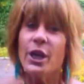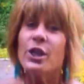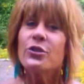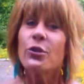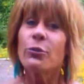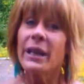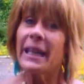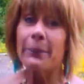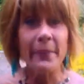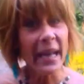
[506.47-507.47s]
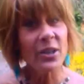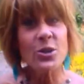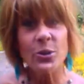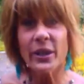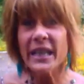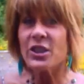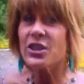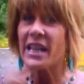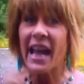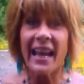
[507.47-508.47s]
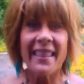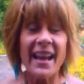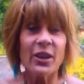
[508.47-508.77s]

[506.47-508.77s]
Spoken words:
So really make sure each day that